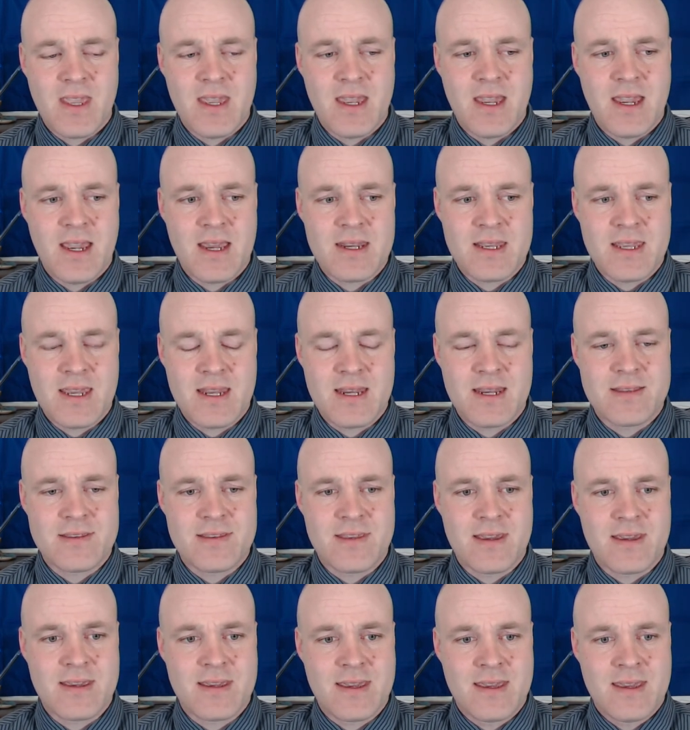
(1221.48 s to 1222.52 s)
And again, it's
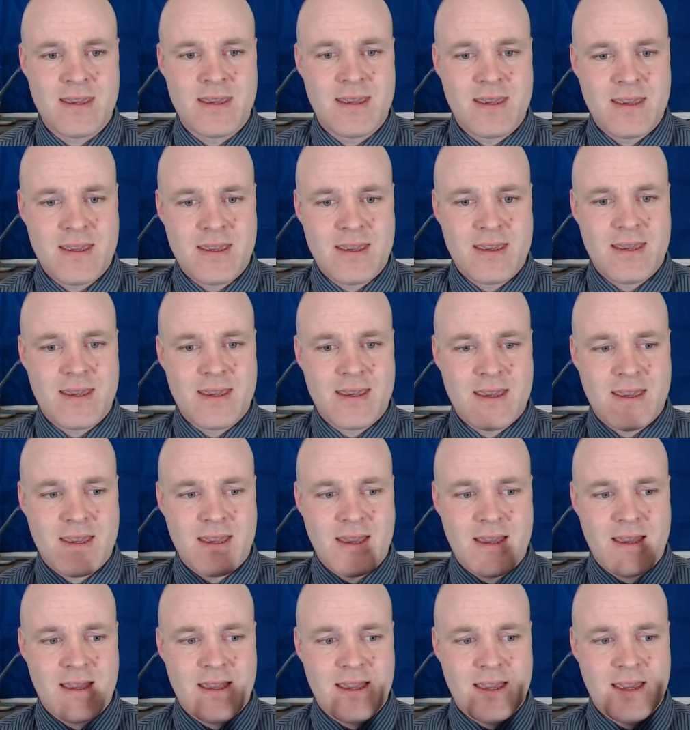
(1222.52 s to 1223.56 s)
like
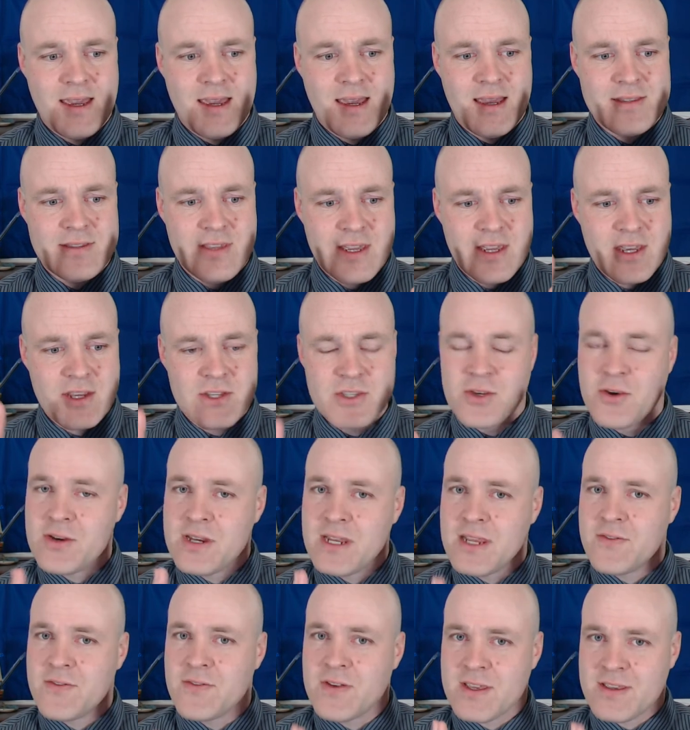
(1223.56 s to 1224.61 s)
I don't
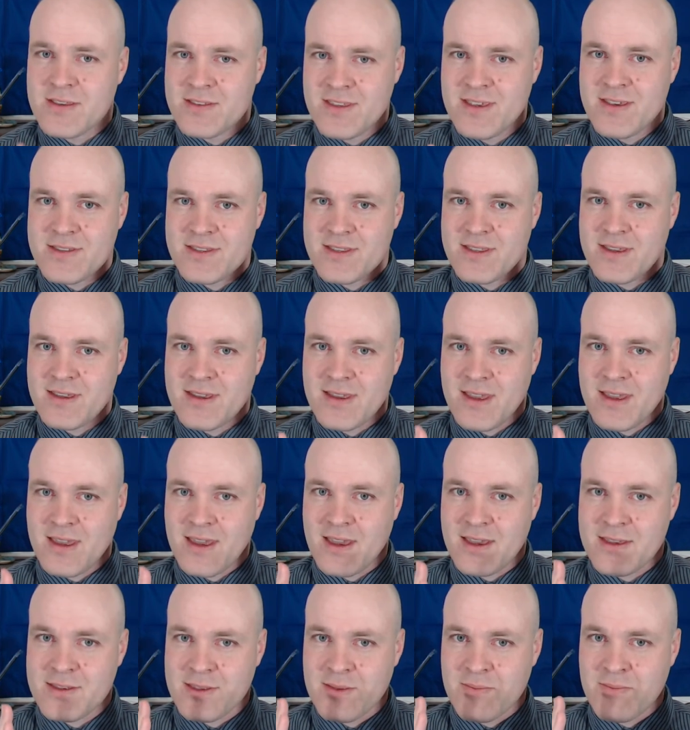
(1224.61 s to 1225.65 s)
even exist
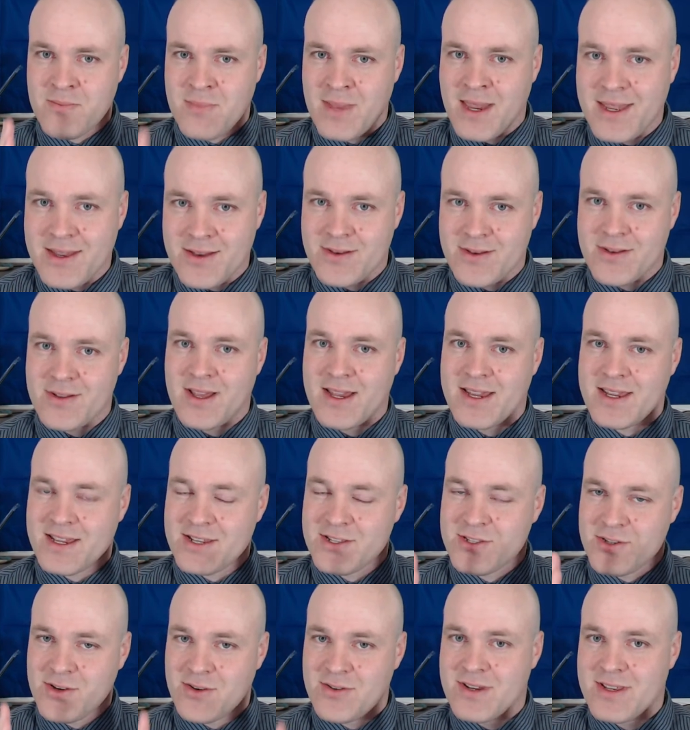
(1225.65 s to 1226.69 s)
as a male. Like I
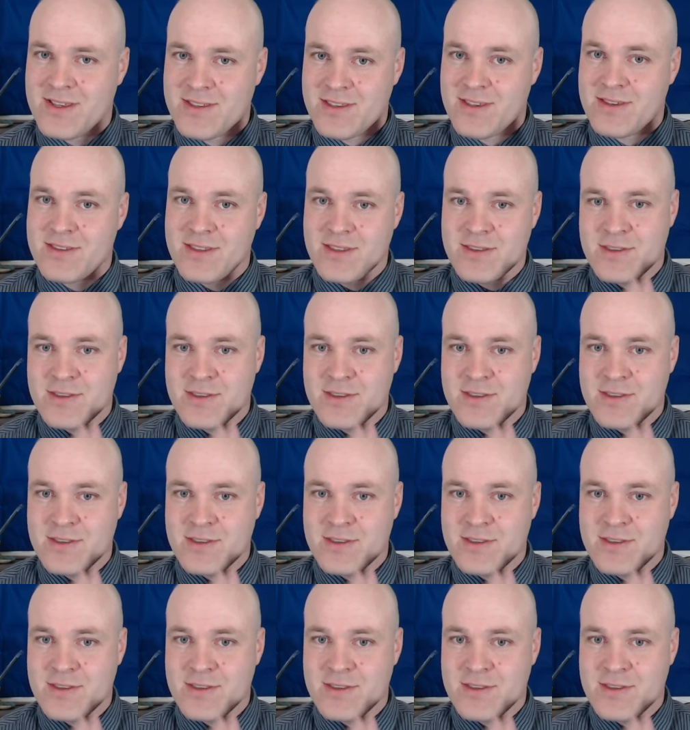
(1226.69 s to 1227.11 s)
don't exist.